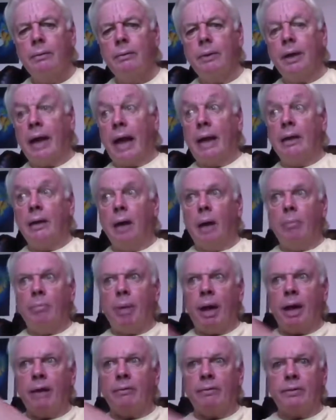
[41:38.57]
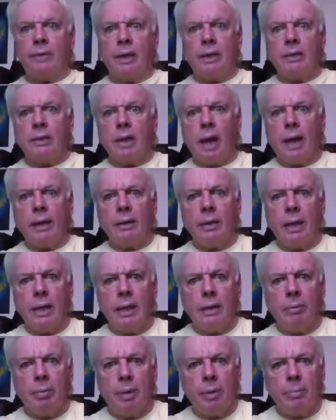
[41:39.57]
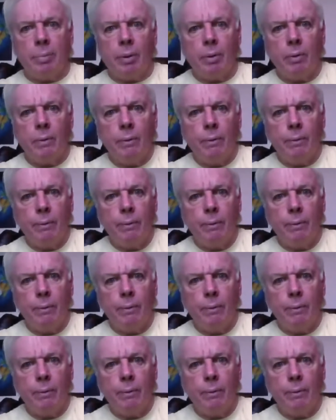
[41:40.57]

that end up paying for things like killing people